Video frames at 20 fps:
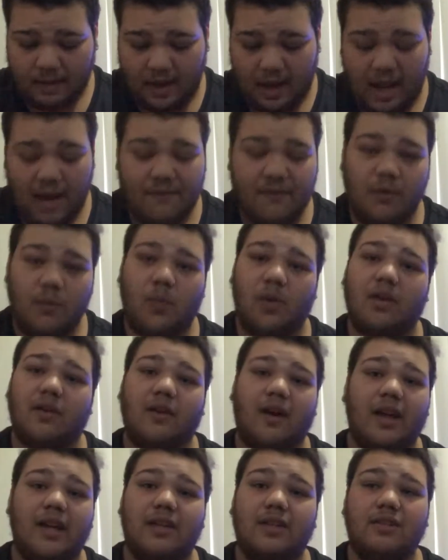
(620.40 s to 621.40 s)
everyone
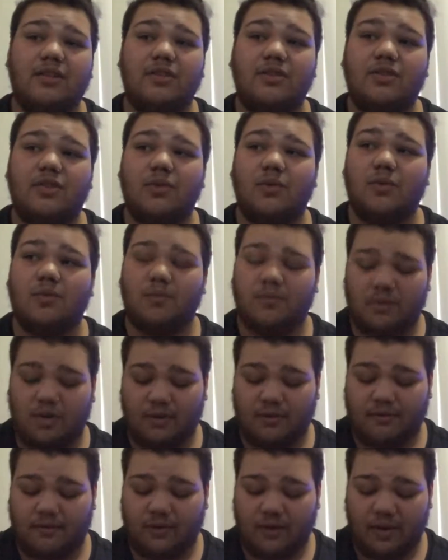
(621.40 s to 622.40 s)
likes you.
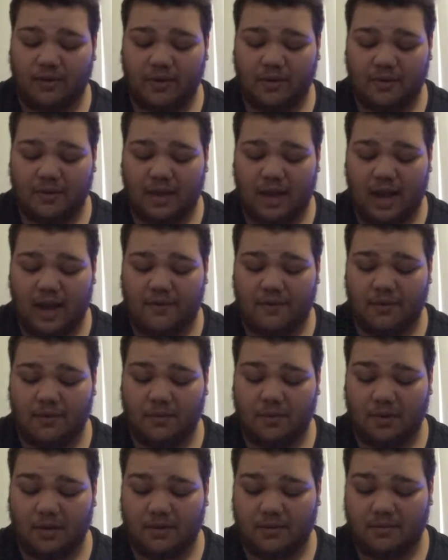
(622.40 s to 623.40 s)
You're friendly with
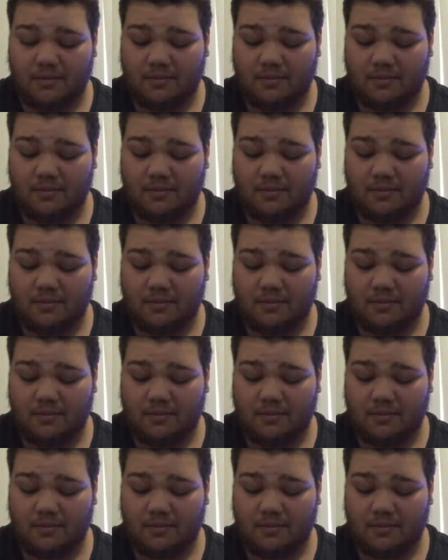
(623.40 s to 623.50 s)
everyone.